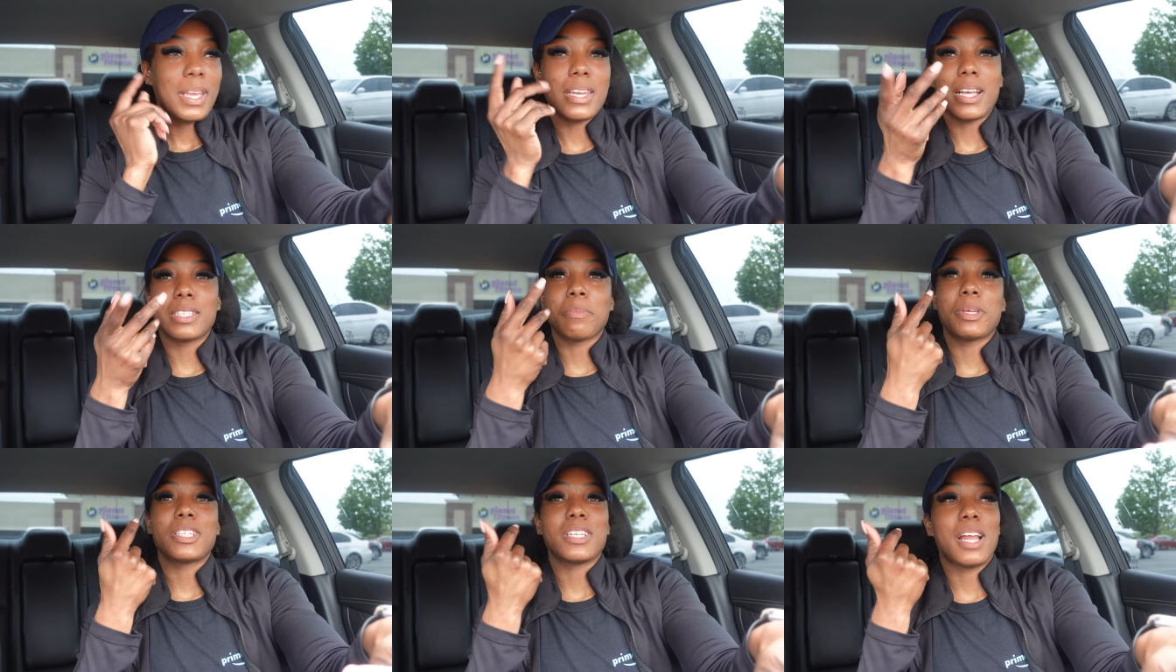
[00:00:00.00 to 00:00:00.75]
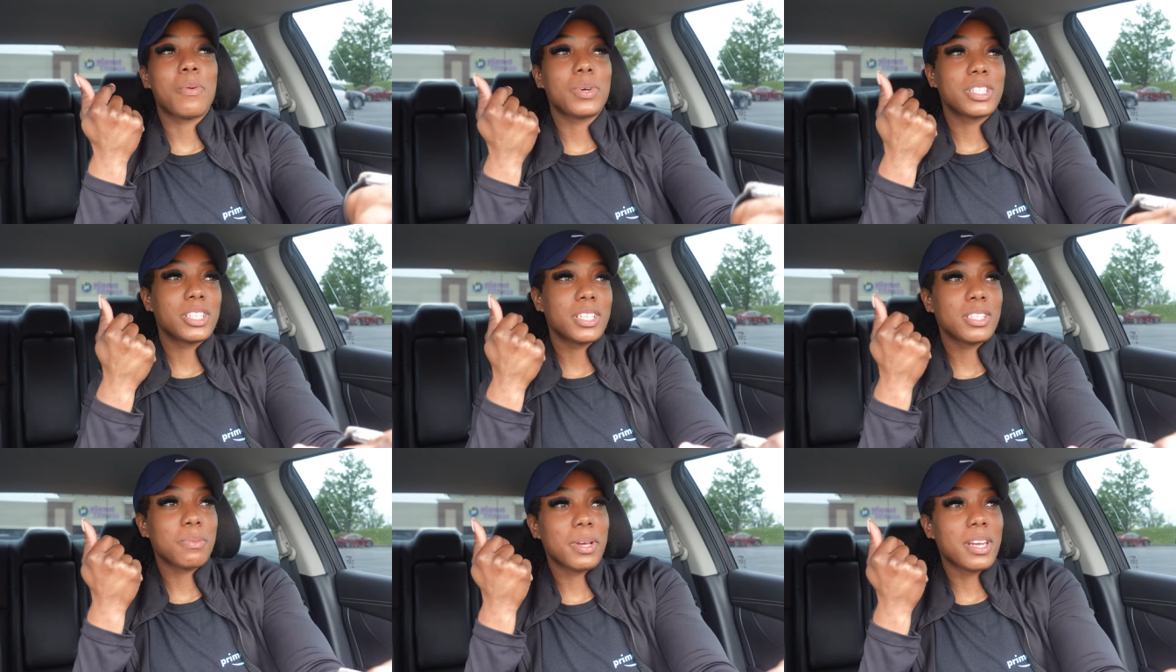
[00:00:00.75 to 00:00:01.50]
Not to mention I was
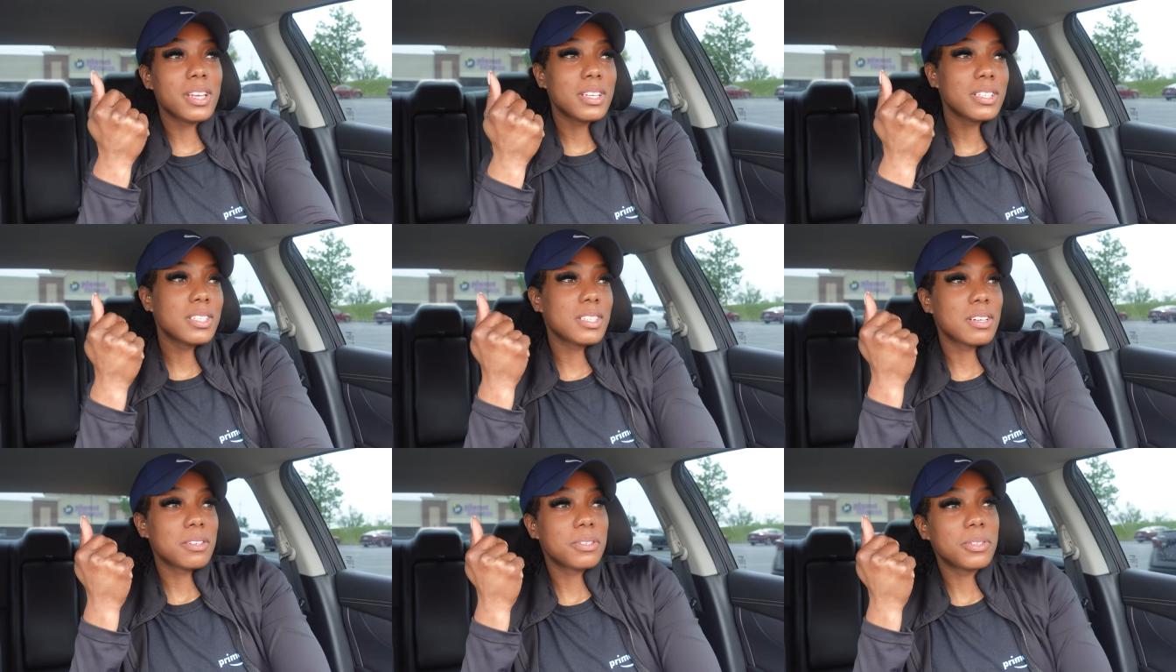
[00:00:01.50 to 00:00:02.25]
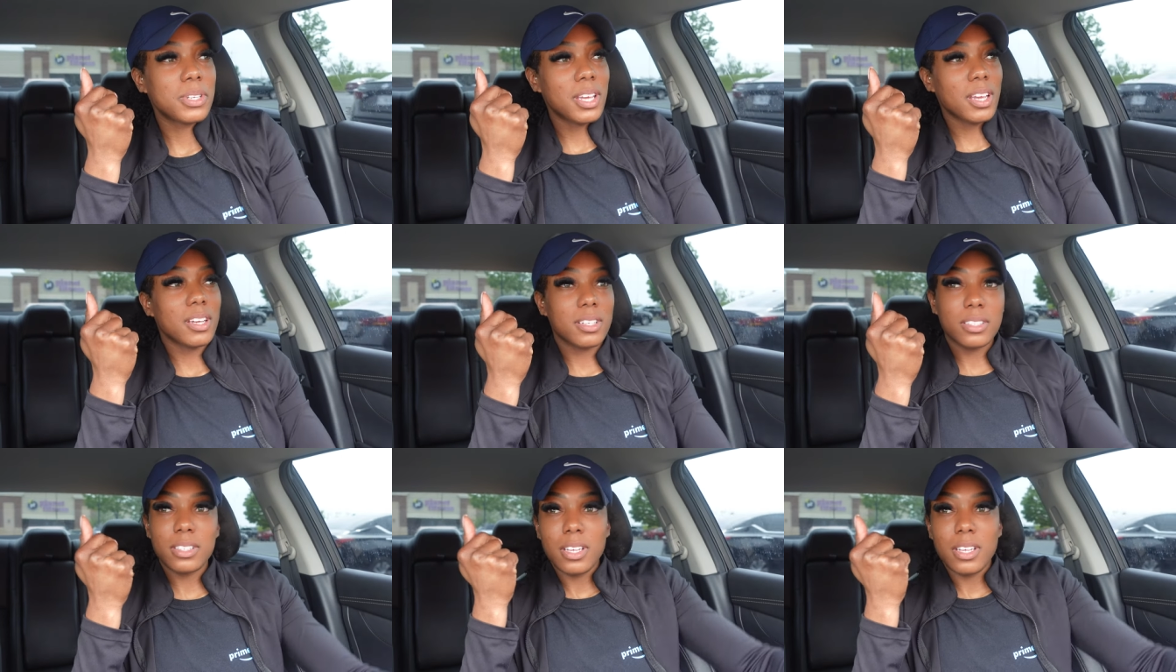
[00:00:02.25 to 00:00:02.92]
just sweating. So yeah.